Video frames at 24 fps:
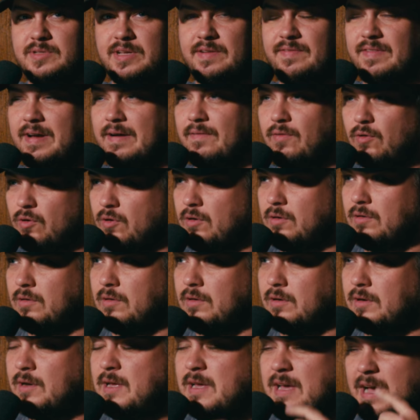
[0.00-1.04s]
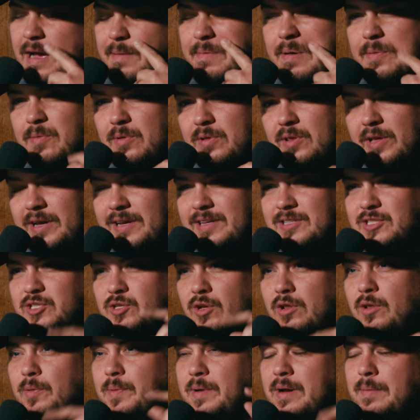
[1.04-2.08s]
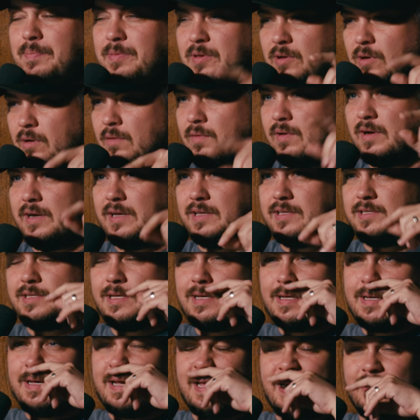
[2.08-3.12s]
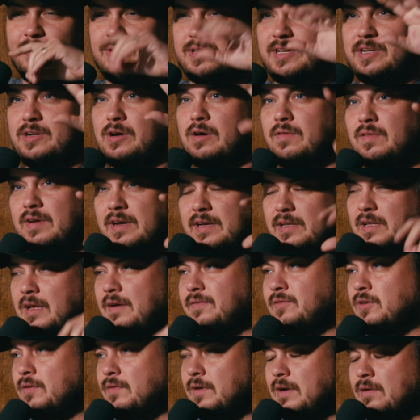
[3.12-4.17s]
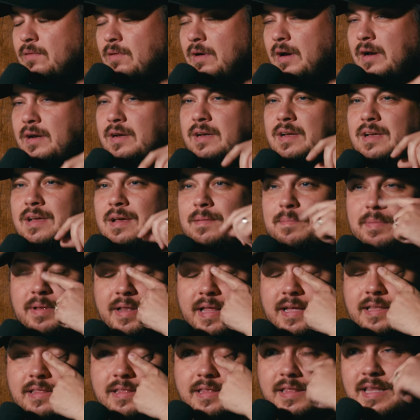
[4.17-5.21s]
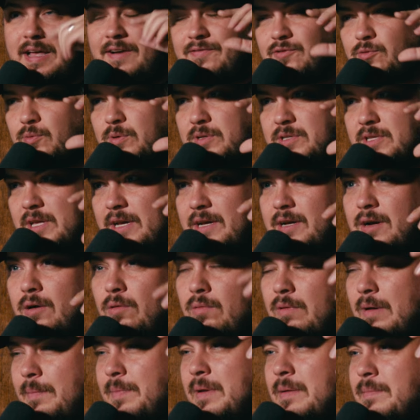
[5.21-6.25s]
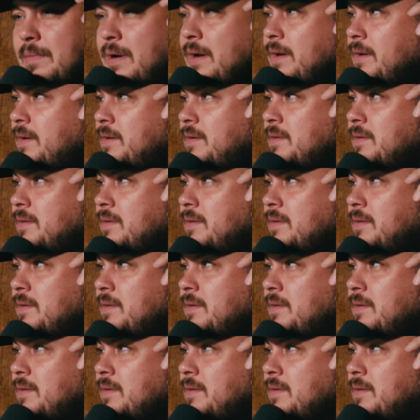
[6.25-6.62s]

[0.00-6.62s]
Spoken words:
I've ever heard. I remember like soloing up the overheads, and it was like overhead left, overhead right, but like the left was like a ribbon mic,